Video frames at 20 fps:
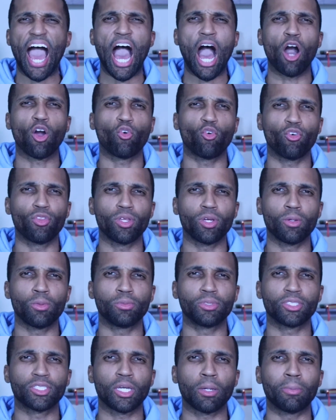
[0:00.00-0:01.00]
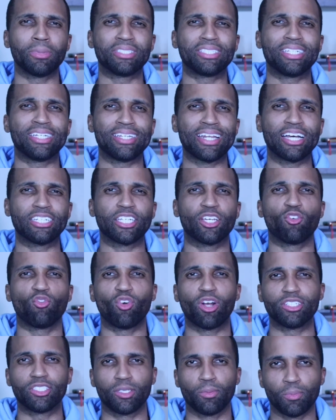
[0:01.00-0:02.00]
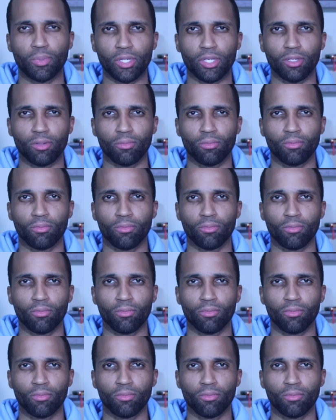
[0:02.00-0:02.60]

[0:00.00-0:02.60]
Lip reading: Algorithms can be seen as a recipe,